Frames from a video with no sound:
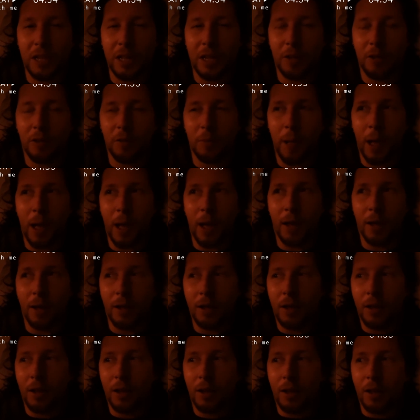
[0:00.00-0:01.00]
is
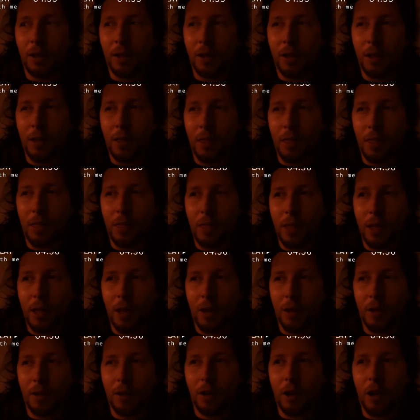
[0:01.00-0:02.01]
that
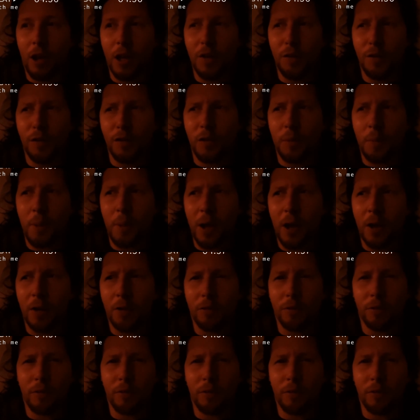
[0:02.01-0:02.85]
life is about